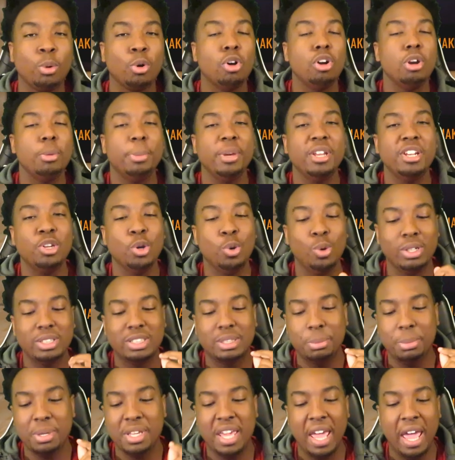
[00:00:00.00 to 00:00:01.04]
we're going to be doing
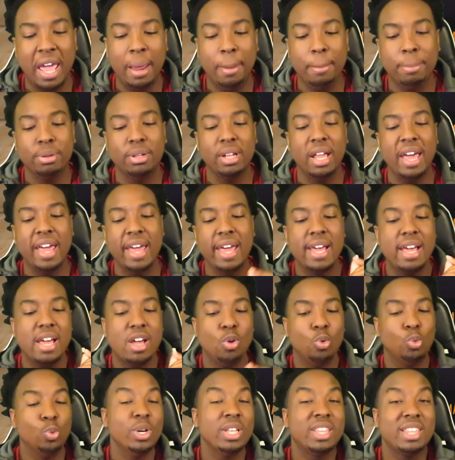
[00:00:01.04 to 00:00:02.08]
some gameplay
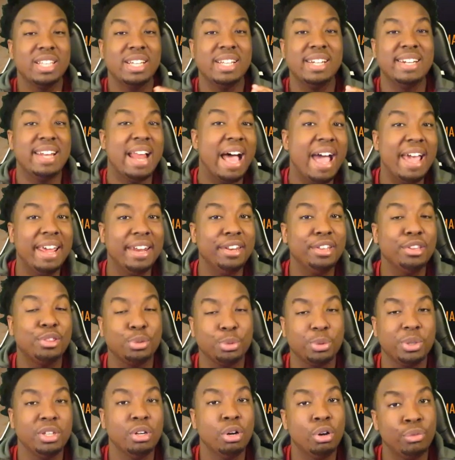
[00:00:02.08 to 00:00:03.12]
with the
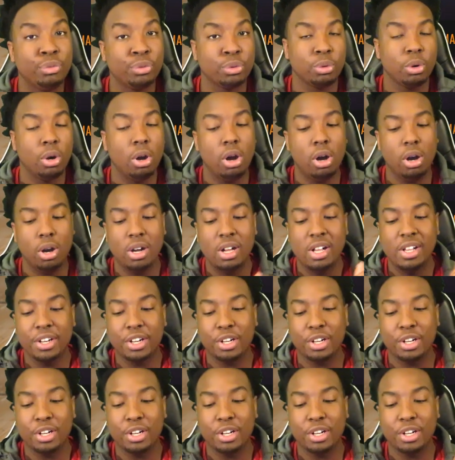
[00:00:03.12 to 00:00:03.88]
93 overall